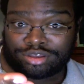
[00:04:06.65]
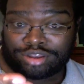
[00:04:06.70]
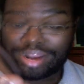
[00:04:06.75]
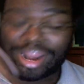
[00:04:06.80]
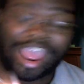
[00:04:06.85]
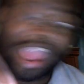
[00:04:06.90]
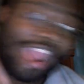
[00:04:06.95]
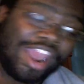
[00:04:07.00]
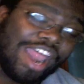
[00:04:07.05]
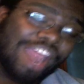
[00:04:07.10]

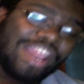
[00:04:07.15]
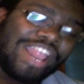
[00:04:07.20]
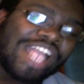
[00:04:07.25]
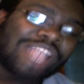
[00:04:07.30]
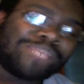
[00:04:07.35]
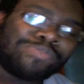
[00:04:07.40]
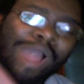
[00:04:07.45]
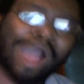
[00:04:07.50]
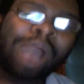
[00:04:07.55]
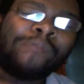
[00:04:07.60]
And
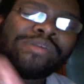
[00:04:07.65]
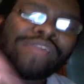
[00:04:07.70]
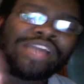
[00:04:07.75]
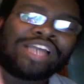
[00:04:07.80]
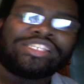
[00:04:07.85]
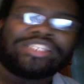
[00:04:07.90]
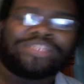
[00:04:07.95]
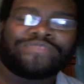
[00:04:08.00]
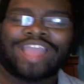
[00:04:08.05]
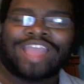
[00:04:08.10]
that's probably
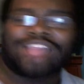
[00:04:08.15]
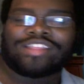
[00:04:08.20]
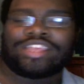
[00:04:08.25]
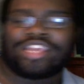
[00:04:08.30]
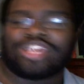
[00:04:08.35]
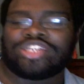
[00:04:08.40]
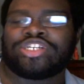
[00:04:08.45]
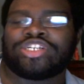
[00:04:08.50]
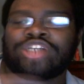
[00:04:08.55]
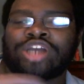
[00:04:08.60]
because of the fact that
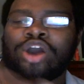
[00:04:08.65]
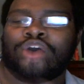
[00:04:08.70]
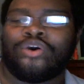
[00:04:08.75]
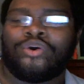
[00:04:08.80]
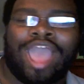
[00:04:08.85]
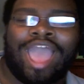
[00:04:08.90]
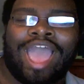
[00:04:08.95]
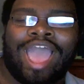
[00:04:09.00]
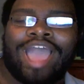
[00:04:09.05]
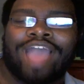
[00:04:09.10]

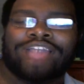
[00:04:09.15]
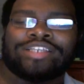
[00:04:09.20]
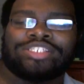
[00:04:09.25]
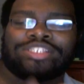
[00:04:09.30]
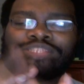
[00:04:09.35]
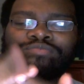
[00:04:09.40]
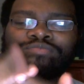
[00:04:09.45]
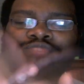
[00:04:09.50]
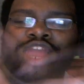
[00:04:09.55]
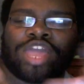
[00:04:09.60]
Ichigo has,
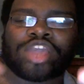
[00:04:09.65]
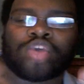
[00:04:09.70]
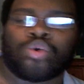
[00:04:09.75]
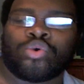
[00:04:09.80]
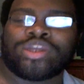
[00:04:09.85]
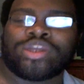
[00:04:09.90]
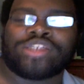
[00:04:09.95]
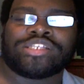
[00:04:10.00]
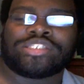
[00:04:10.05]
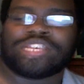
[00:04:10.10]
like,
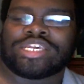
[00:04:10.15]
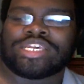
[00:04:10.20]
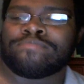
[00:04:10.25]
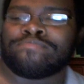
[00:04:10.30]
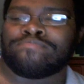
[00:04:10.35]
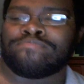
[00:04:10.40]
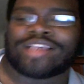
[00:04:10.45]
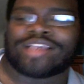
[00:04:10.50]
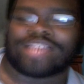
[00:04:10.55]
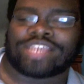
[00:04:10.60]
Quincy
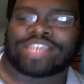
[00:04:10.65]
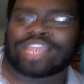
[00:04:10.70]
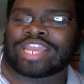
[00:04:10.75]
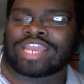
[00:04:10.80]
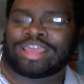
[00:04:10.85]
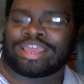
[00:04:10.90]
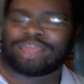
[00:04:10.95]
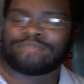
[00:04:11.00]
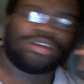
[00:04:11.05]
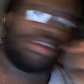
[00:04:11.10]
mixed
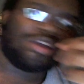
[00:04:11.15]
in him.